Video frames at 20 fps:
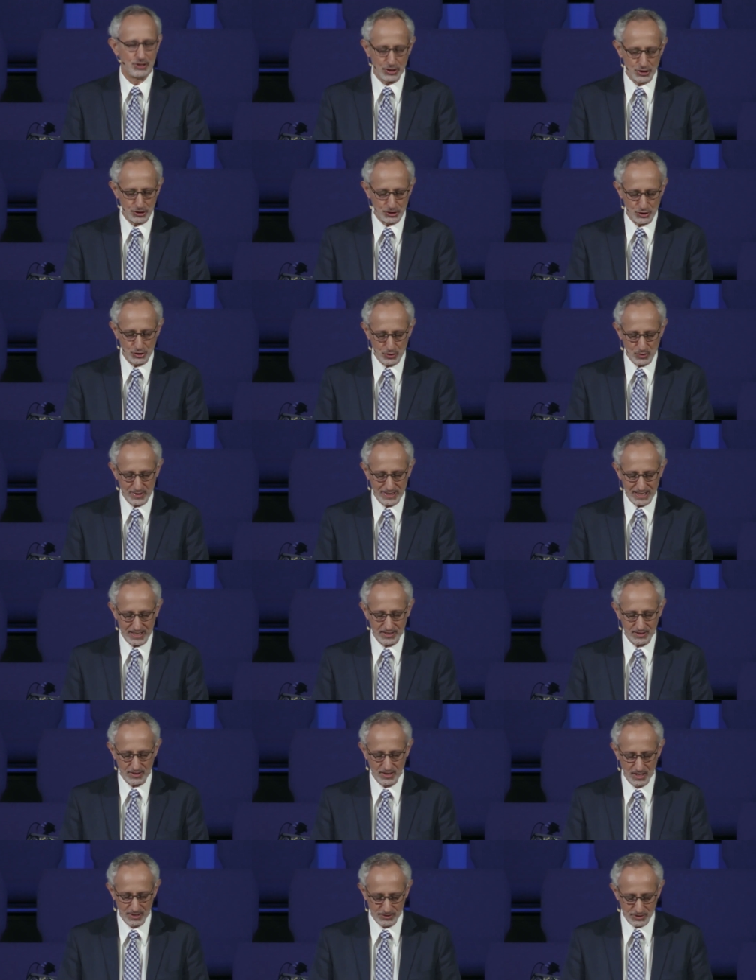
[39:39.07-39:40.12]
to tune
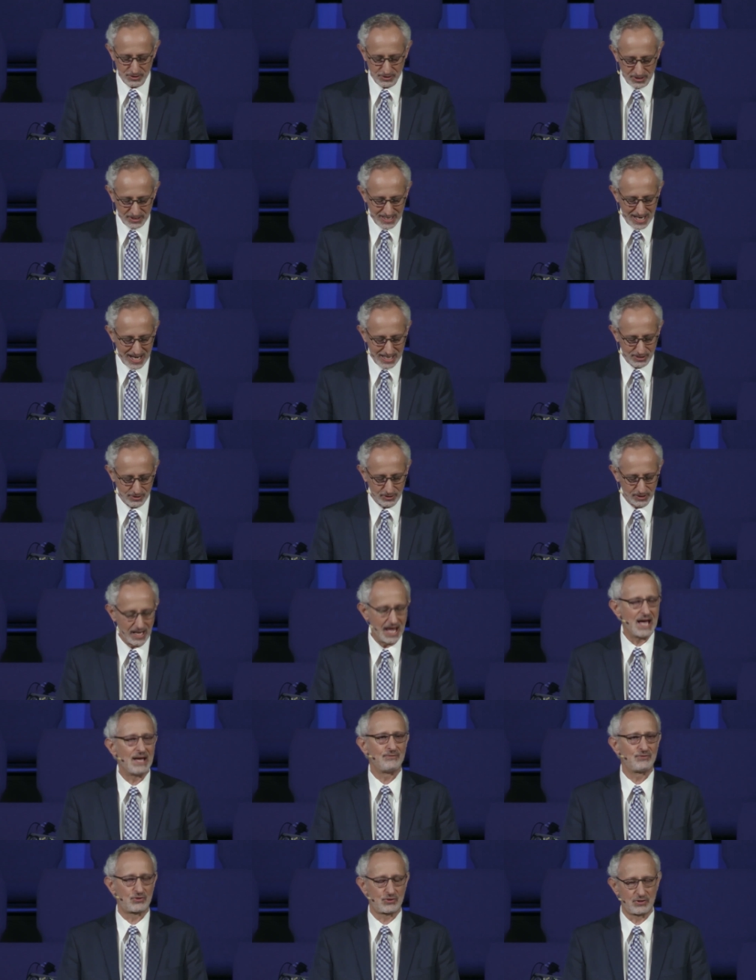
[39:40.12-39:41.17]
in to tonight's
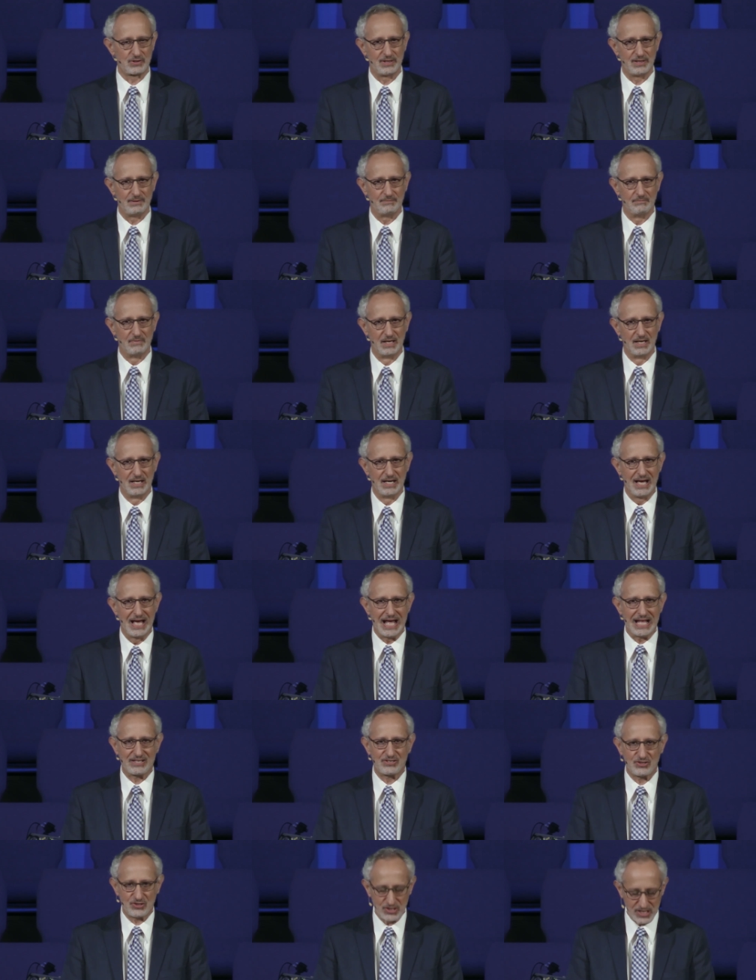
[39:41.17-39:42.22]
live stream
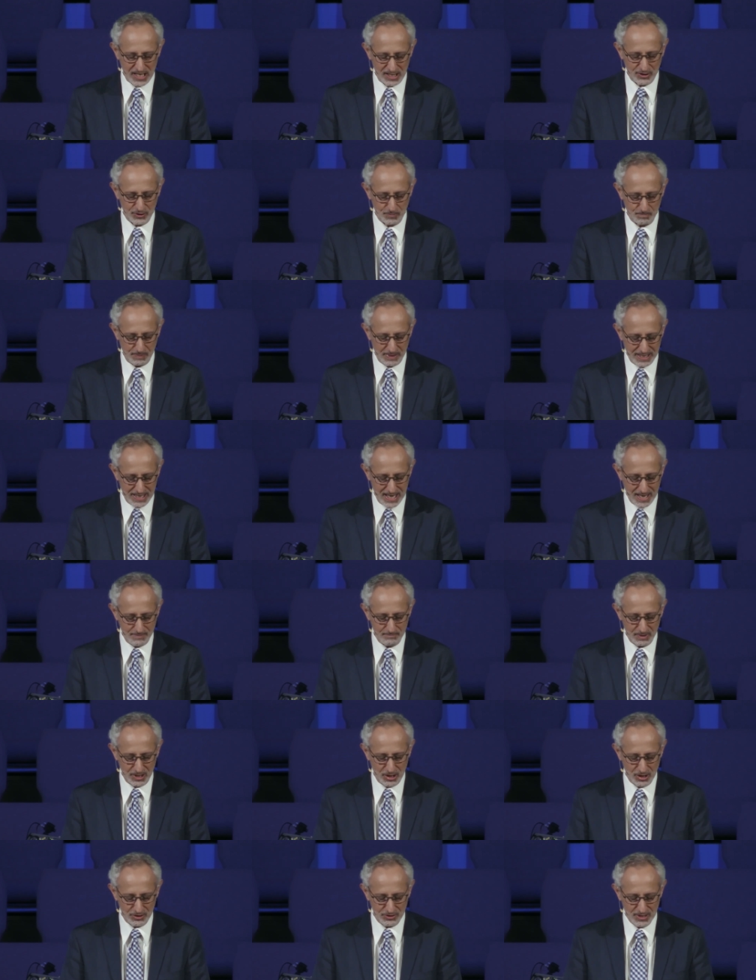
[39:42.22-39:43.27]
at 6 p.m.
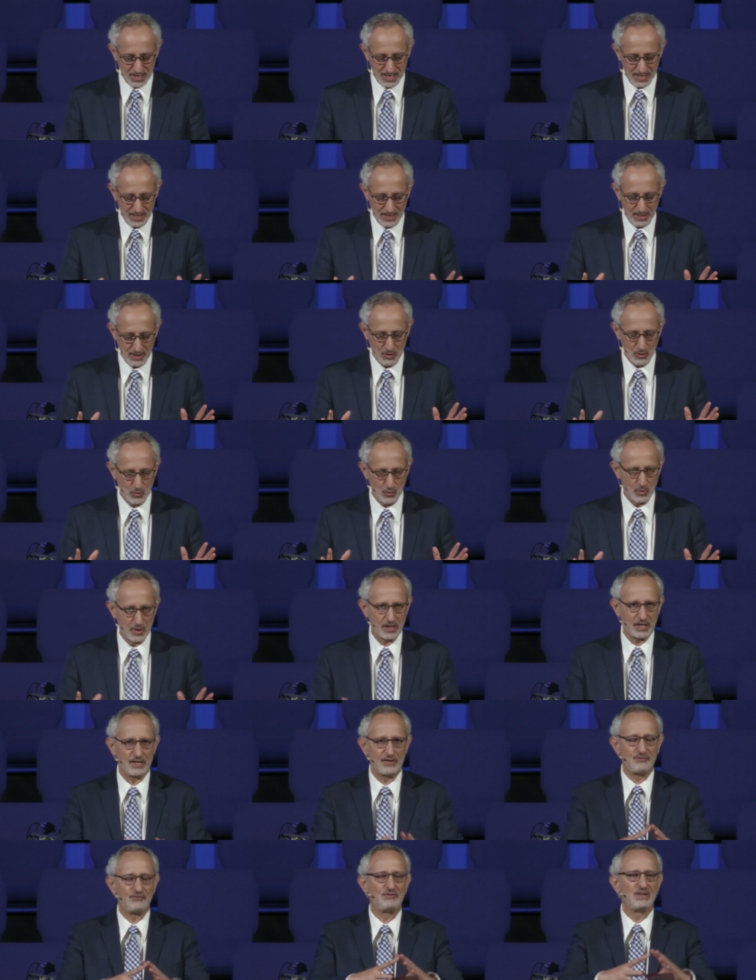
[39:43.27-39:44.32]
because we're
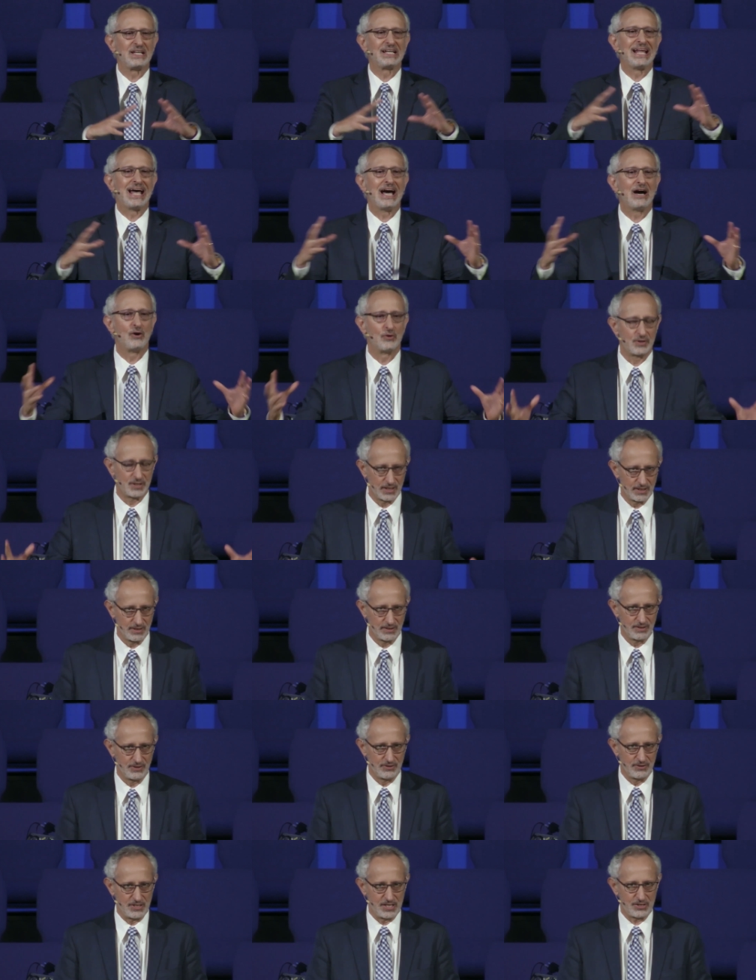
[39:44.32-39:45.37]
going to fill out
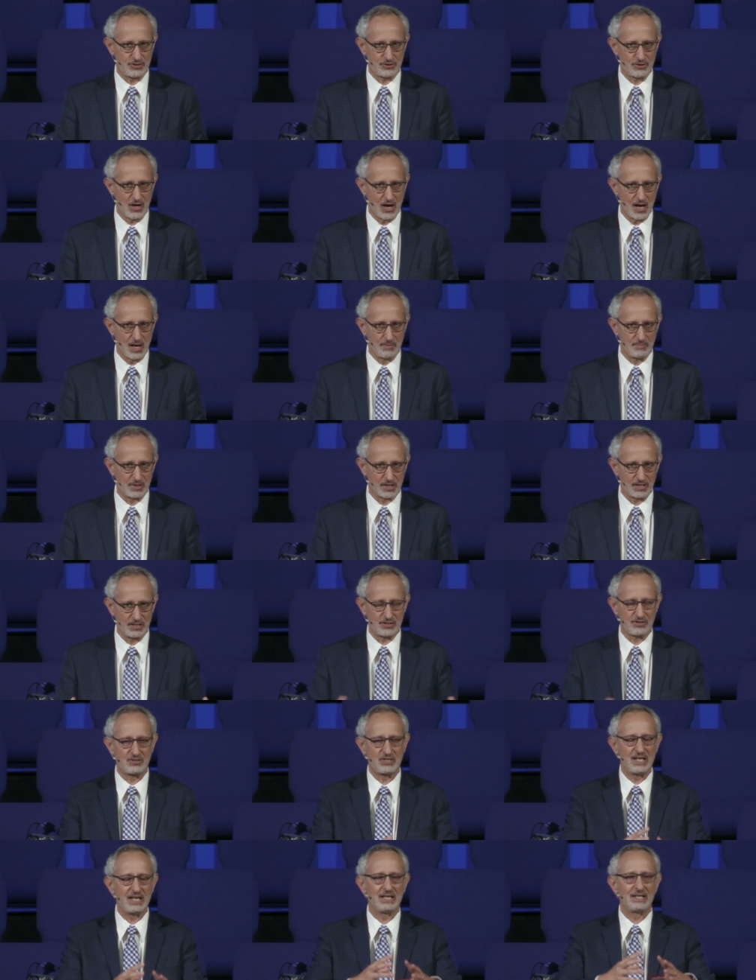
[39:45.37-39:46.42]
this psalm. You're going to
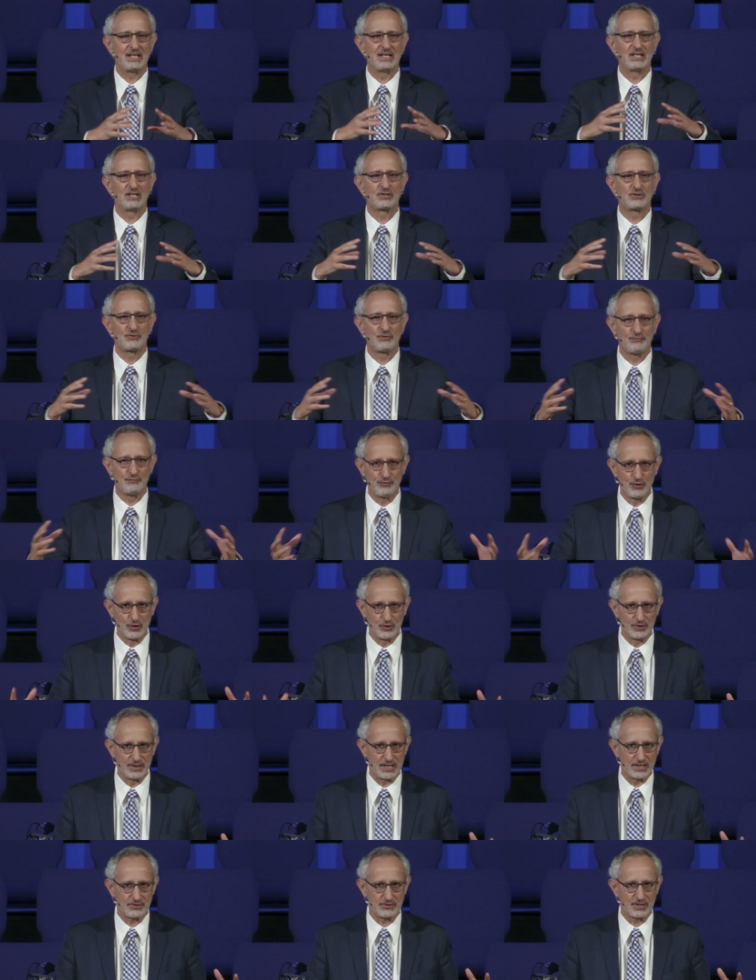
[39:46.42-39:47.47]
see it in its
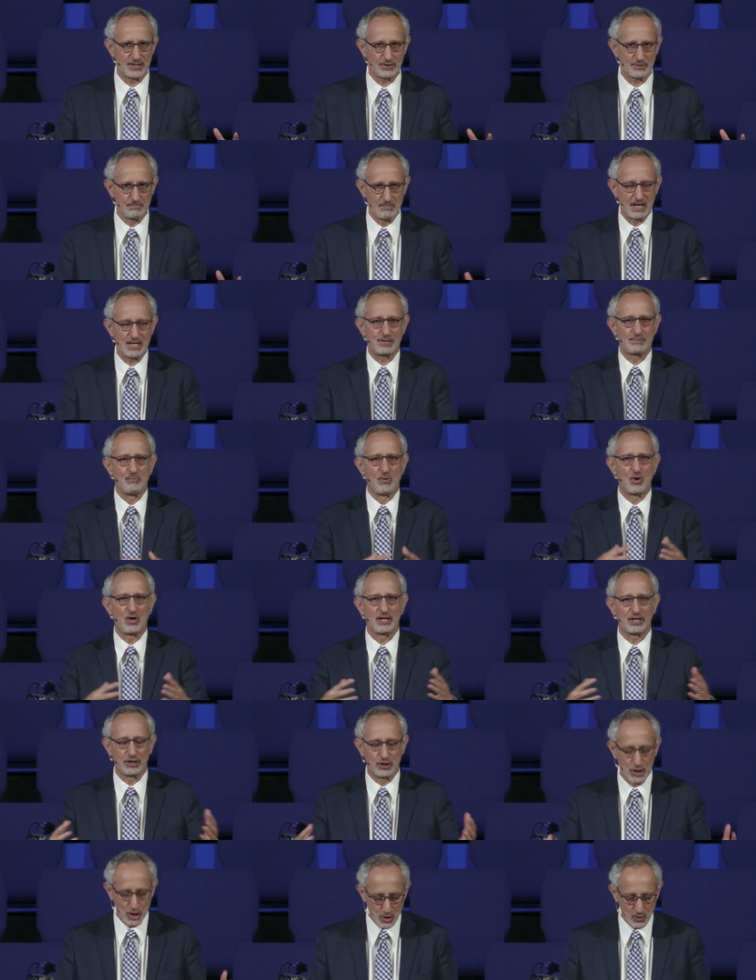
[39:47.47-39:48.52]
fullness. There's much more
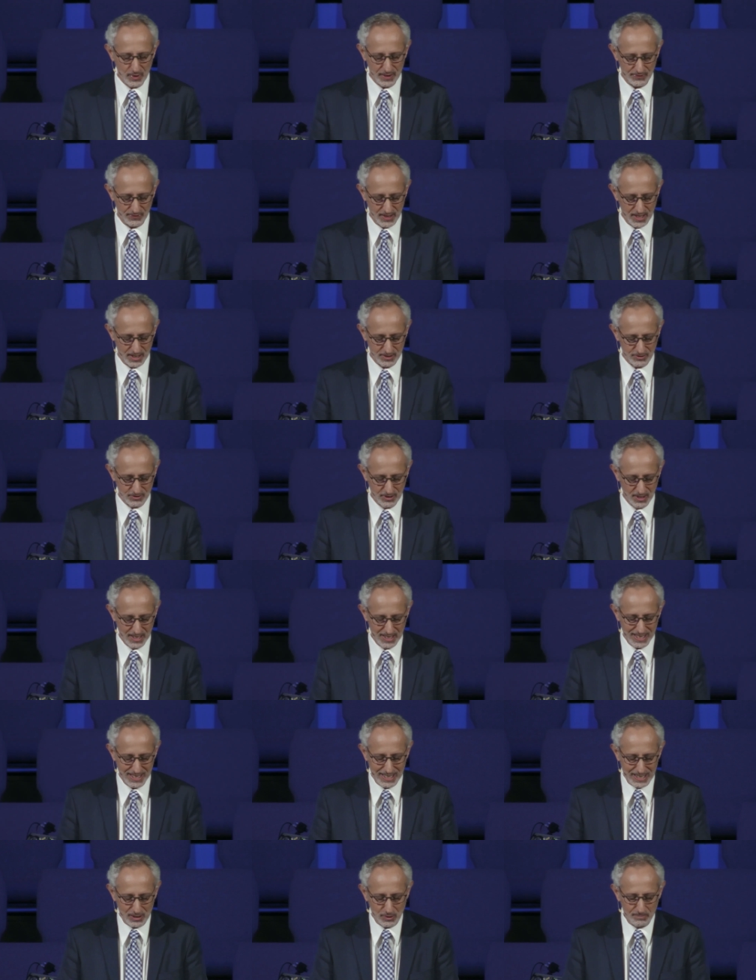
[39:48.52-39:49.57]
to go in this.
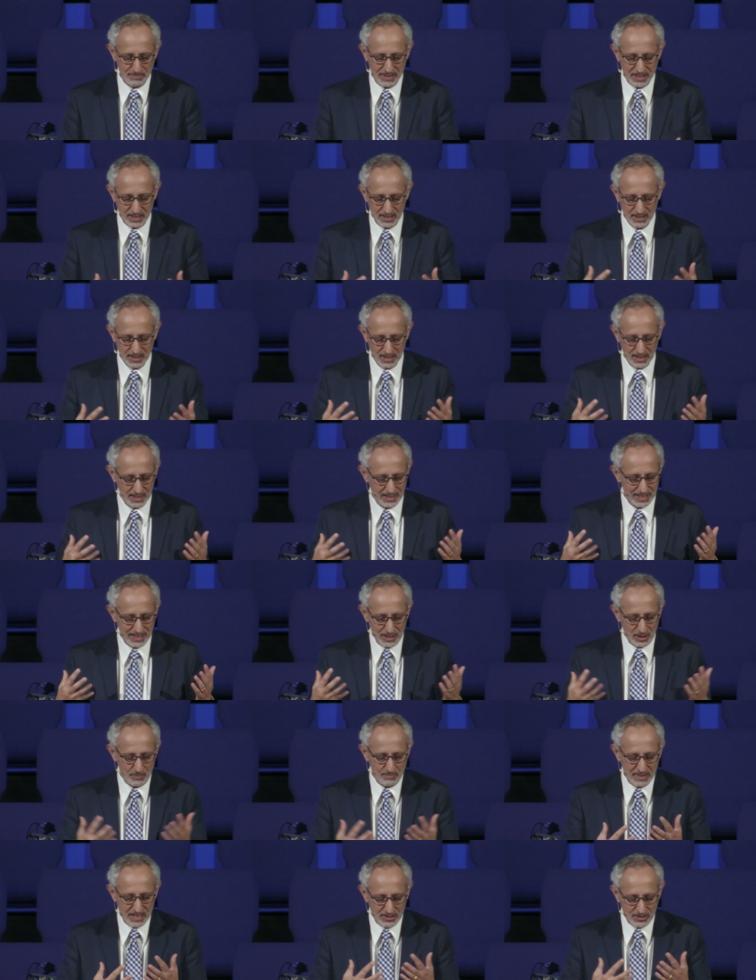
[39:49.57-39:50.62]
It'll be,
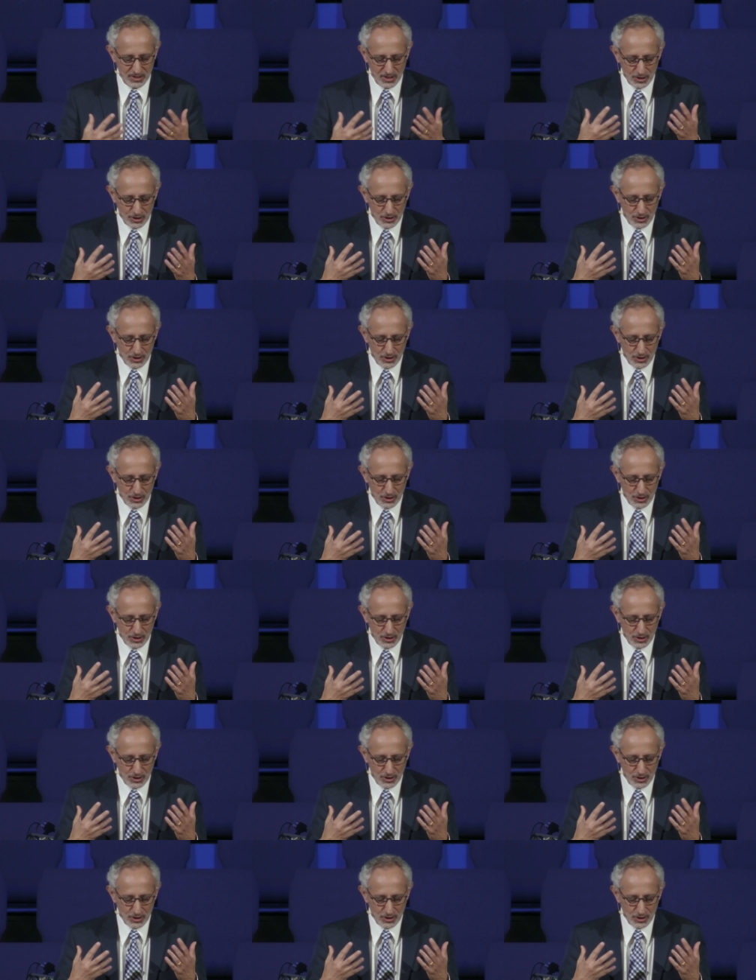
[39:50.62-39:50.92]
it'll be